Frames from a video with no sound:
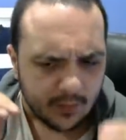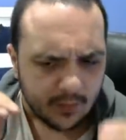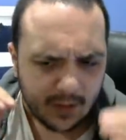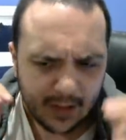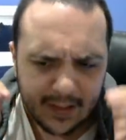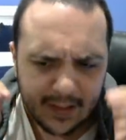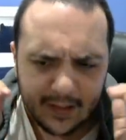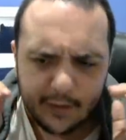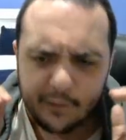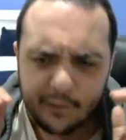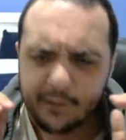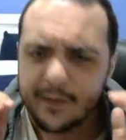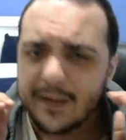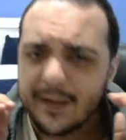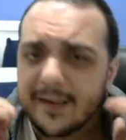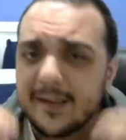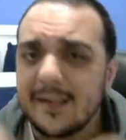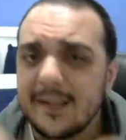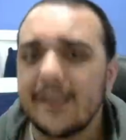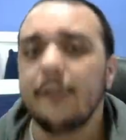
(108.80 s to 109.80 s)
it is
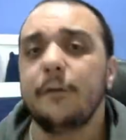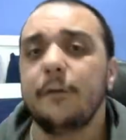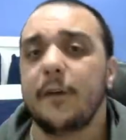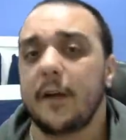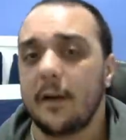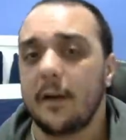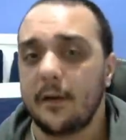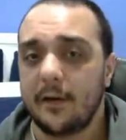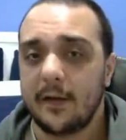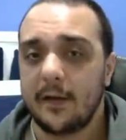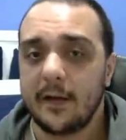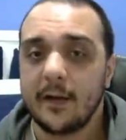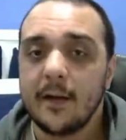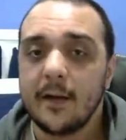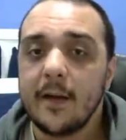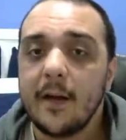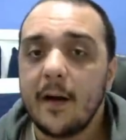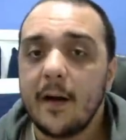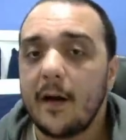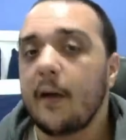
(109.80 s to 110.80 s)
significantly
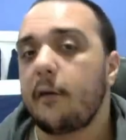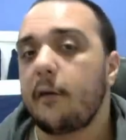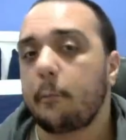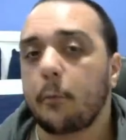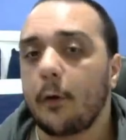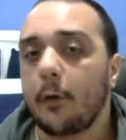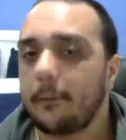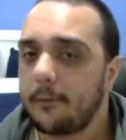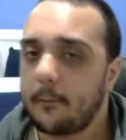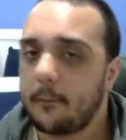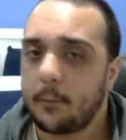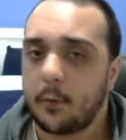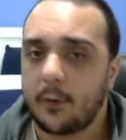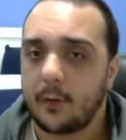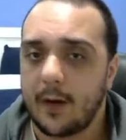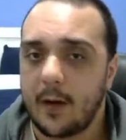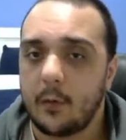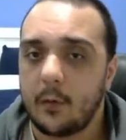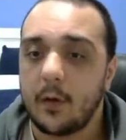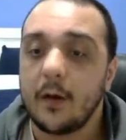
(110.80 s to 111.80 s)
less profit per
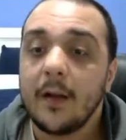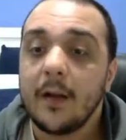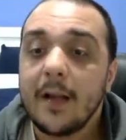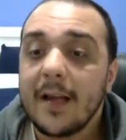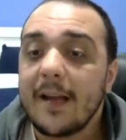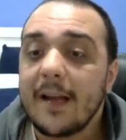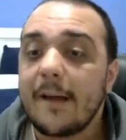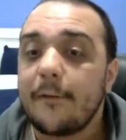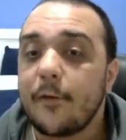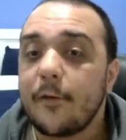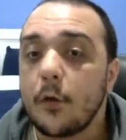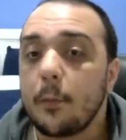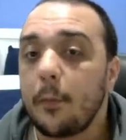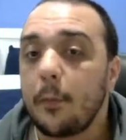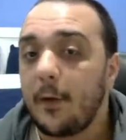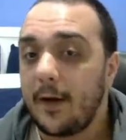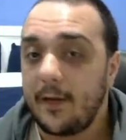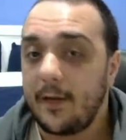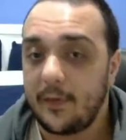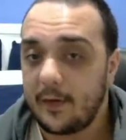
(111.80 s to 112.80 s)
hour if you
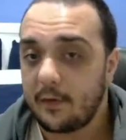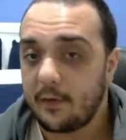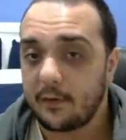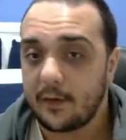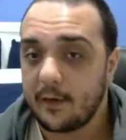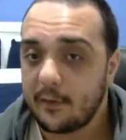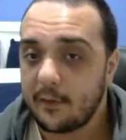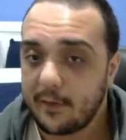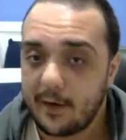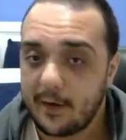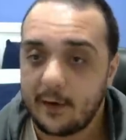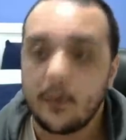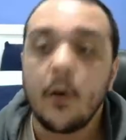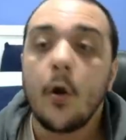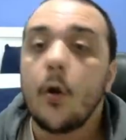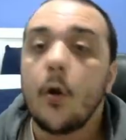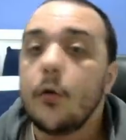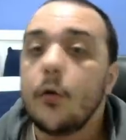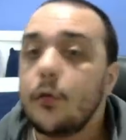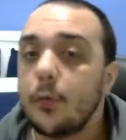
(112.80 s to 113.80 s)
plan these things out.
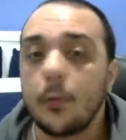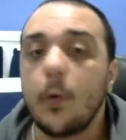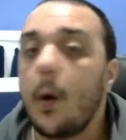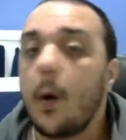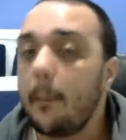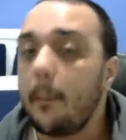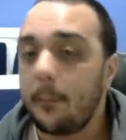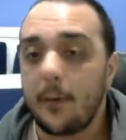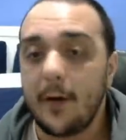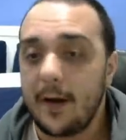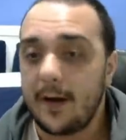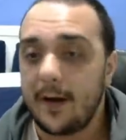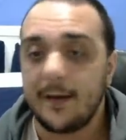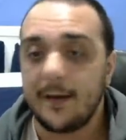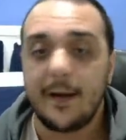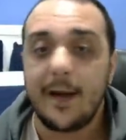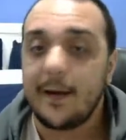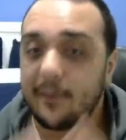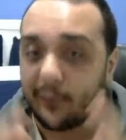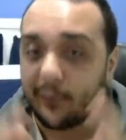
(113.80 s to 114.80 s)
Do not plan,
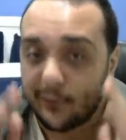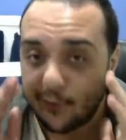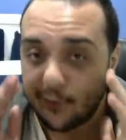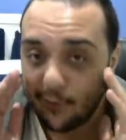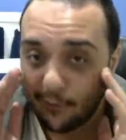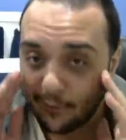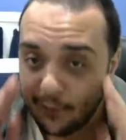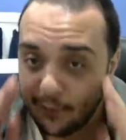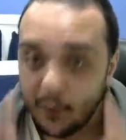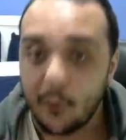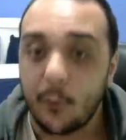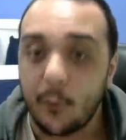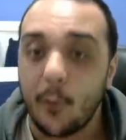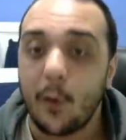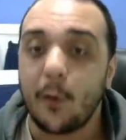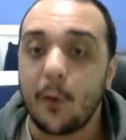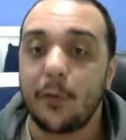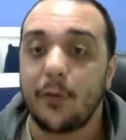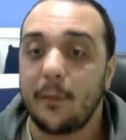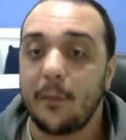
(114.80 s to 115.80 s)
it's just not
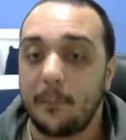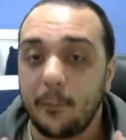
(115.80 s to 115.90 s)
worth it,